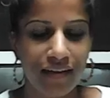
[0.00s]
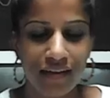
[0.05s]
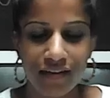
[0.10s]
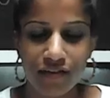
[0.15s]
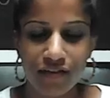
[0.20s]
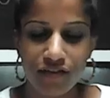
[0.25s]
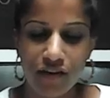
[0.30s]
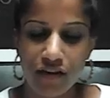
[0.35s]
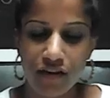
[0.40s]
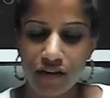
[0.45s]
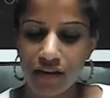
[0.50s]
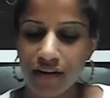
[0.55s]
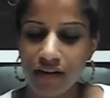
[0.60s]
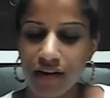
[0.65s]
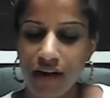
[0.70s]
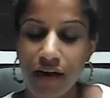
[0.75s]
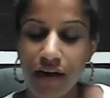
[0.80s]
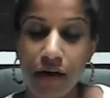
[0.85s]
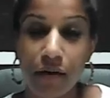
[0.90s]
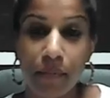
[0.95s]
So
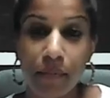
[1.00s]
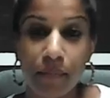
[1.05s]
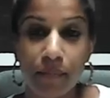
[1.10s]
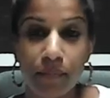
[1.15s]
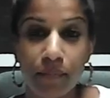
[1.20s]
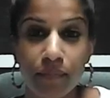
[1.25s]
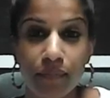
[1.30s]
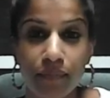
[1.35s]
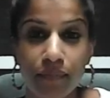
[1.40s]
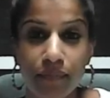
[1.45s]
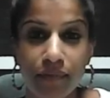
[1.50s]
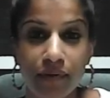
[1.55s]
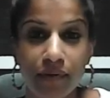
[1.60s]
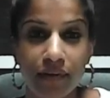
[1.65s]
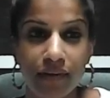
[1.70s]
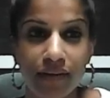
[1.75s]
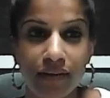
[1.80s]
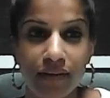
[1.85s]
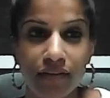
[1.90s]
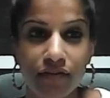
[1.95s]

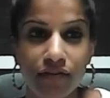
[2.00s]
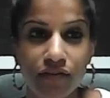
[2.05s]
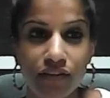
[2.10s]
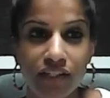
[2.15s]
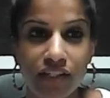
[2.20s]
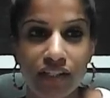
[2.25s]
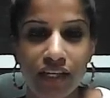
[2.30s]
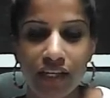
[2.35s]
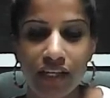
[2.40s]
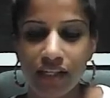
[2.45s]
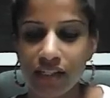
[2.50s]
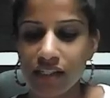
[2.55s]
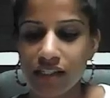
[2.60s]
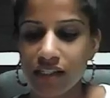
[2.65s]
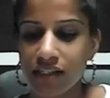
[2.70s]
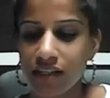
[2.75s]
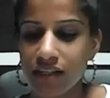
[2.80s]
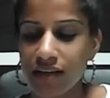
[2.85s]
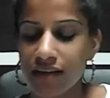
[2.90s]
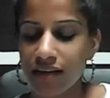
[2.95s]
for
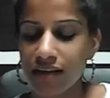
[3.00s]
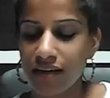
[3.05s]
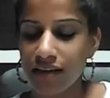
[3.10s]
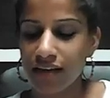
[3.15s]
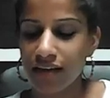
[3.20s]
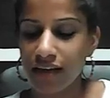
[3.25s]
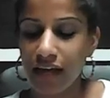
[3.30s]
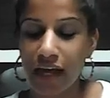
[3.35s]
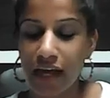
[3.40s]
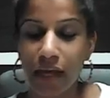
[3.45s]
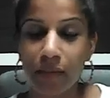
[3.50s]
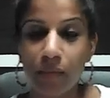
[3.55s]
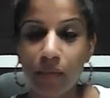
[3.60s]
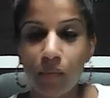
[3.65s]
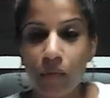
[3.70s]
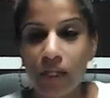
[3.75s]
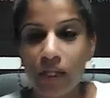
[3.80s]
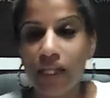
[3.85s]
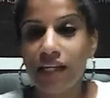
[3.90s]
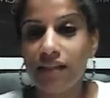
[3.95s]
today's game,
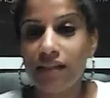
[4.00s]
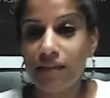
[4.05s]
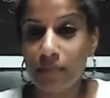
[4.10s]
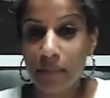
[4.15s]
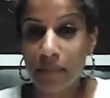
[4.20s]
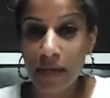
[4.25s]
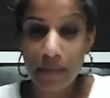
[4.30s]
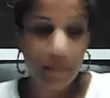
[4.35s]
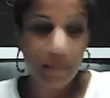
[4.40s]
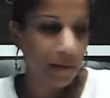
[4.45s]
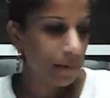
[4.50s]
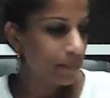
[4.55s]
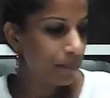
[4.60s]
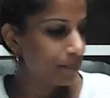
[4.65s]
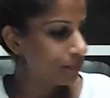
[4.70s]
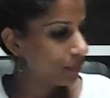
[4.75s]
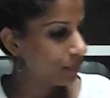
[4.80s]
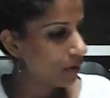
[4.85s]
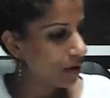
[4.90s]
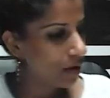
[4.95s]
we need some paper
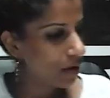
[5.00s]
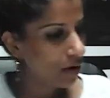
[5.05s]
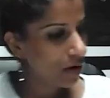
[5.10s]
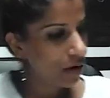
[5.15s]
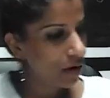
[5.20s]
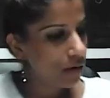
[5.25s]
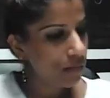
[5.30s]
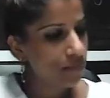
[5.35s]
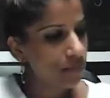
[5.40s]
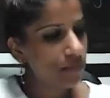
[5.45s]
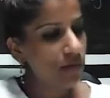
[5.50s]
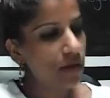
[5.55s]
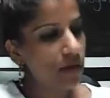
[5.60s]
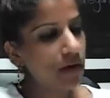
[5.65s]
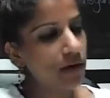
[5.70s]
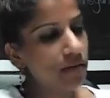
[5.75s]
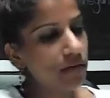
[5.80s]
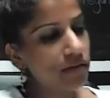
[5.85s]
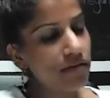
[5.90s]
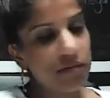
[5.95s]

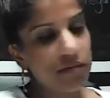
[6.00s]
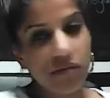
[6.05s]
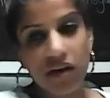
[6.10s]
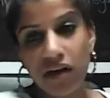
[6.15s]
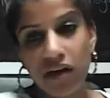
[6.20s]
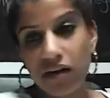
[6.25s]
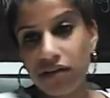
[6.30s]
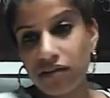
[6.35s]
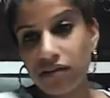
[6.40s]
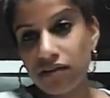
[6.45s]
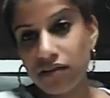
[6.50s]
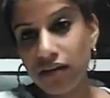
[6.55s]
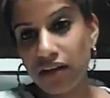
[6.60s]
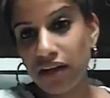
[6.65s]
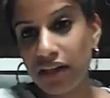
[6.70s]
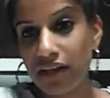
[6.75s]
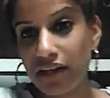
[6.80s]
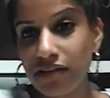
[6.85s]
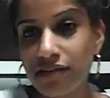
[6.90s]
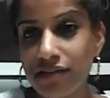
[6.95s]
and some colours
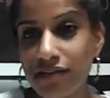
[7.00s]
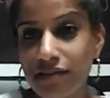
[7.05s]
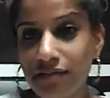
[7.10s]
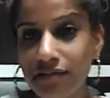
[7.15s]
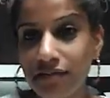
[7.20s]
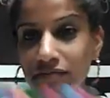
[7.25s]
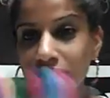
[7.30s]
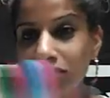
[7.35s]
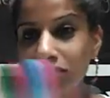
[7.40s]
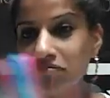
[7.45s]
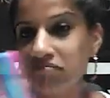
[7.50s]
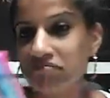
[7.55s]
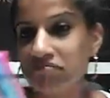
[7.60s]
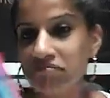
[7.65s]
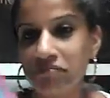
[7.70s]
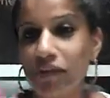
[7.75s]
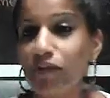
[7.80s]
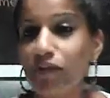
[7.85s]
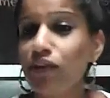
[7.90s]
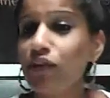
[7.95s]
like this.
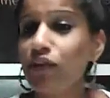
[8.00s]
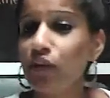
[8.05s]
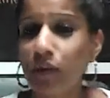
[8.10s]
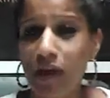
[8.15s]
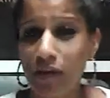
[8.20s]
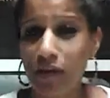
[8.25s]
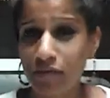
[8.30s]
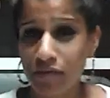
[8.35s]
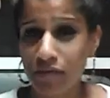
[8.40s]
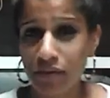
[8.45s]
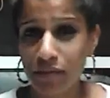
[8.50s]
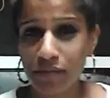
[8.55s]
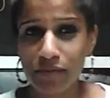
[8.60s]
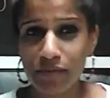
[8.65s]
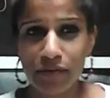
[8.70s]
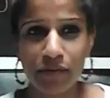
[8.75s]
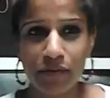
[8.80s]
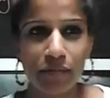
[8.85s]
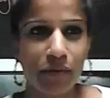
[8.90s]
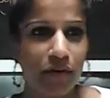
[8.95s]
If you don't have them,
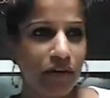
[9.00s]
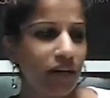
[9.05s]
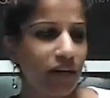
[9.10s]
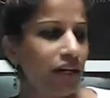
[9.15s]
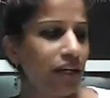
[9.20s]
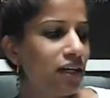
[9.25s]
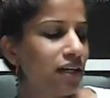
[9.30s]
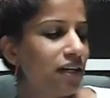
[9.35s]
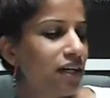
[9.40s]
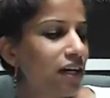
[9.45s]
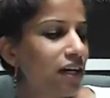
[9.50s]
don't worry.